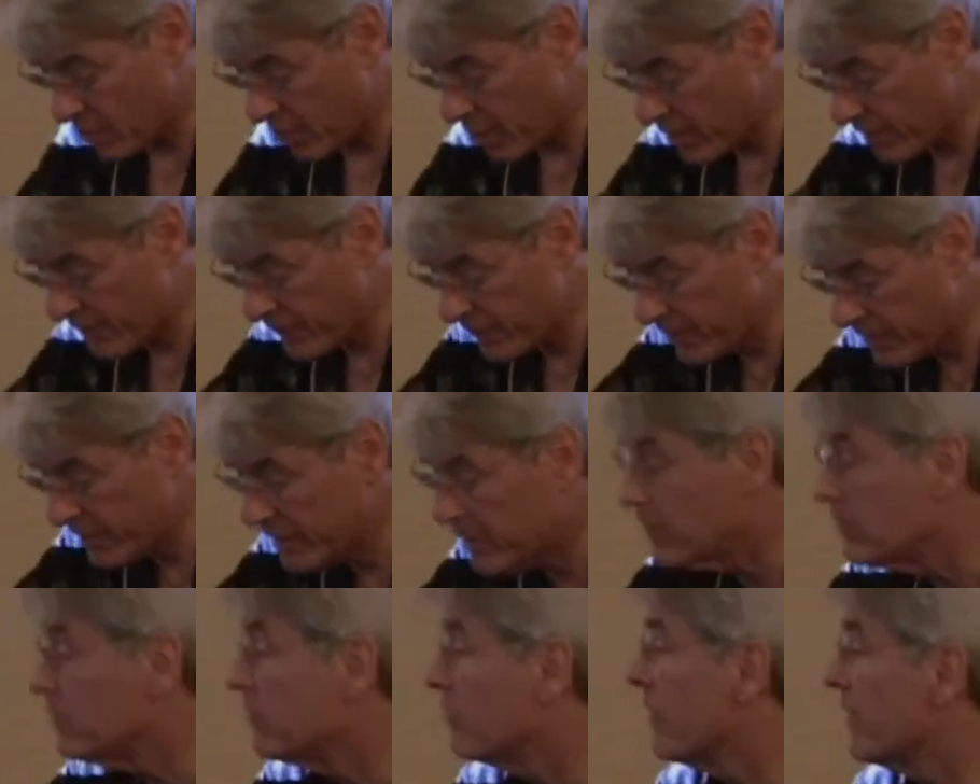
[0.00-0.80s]
to offer
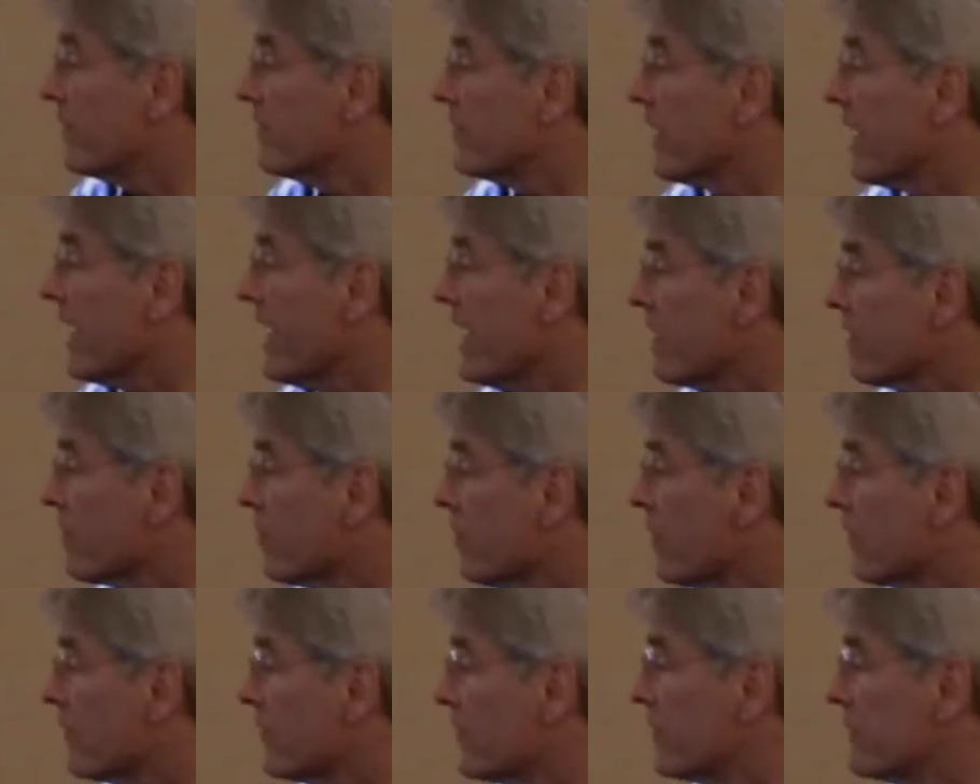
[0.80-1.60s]
it, whoever can
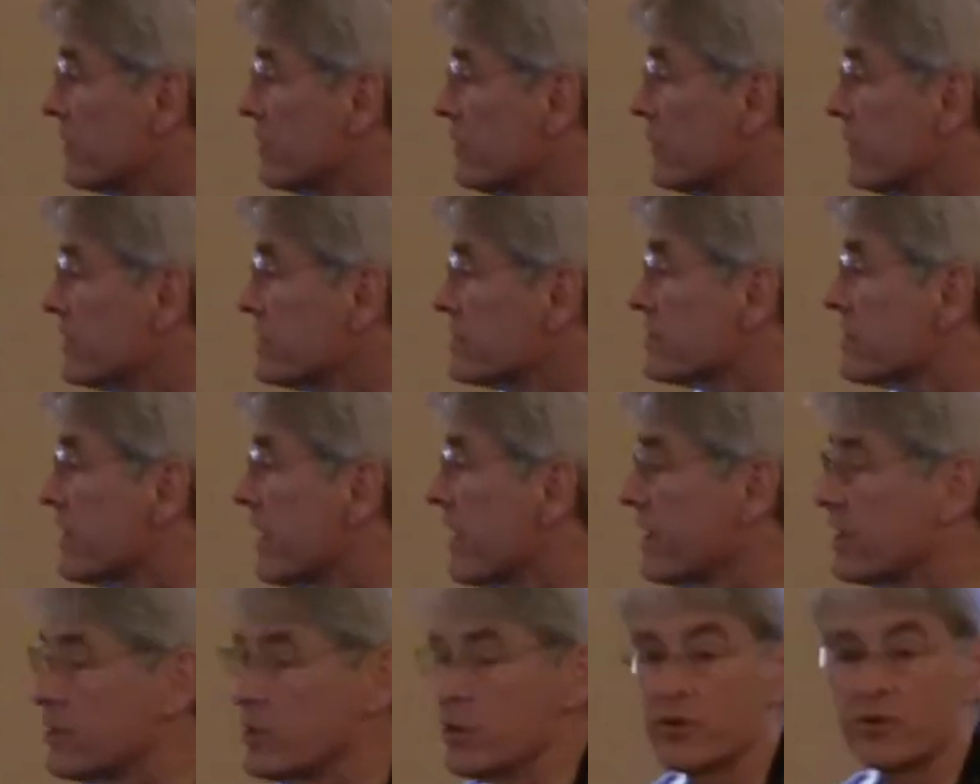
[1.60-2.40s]
offer you
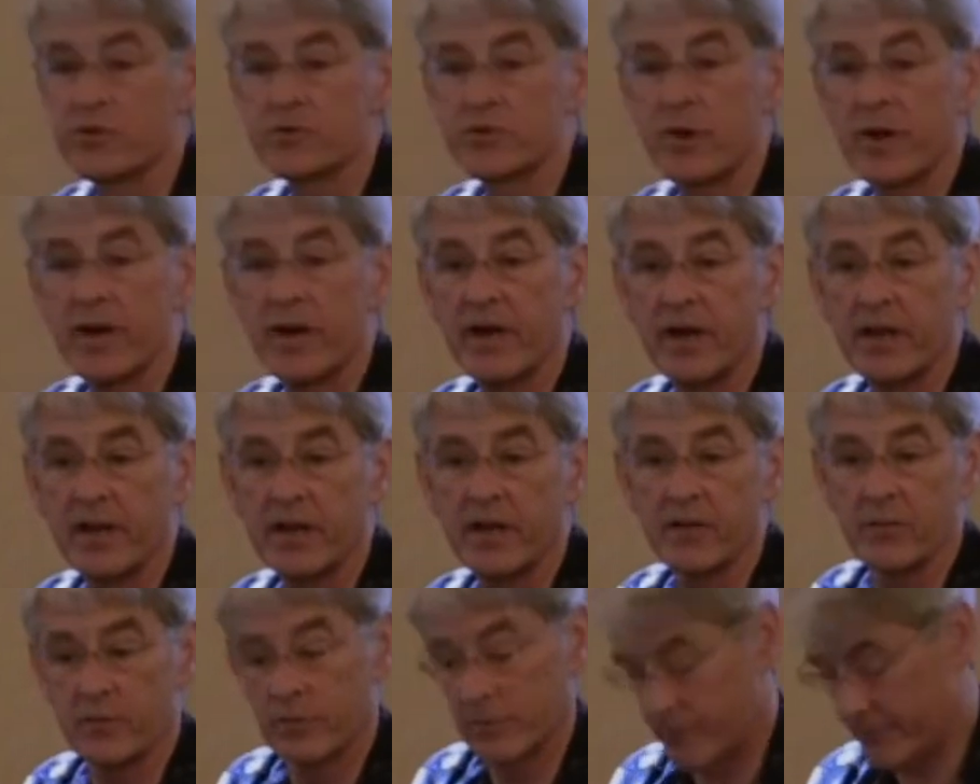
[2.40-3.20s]
insight or
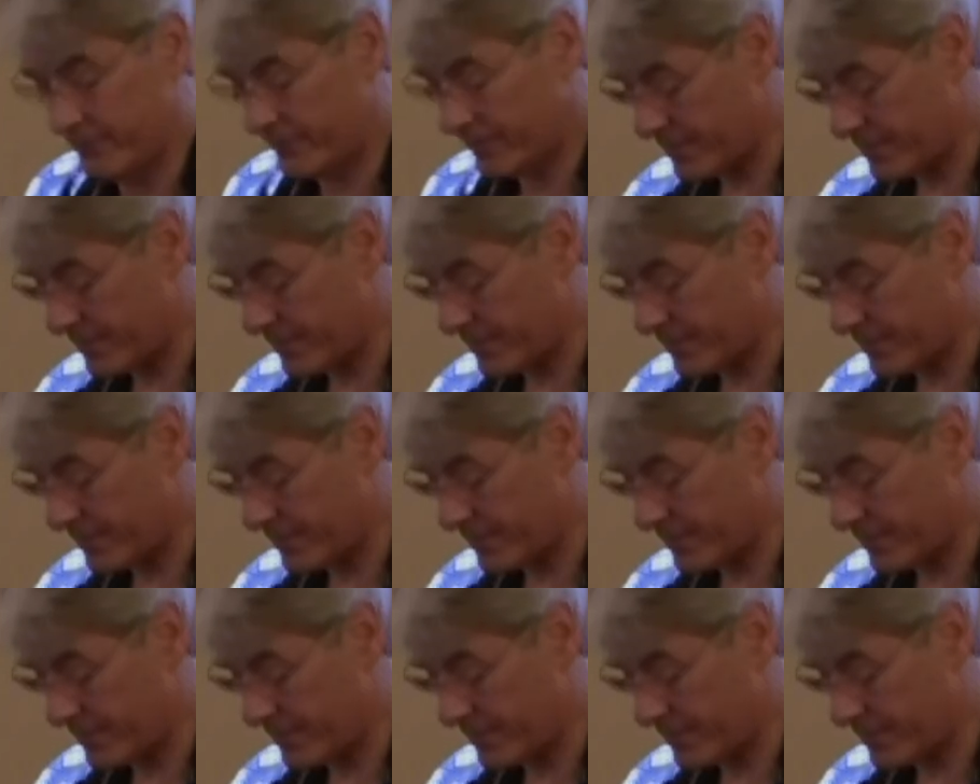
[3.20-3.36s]
training or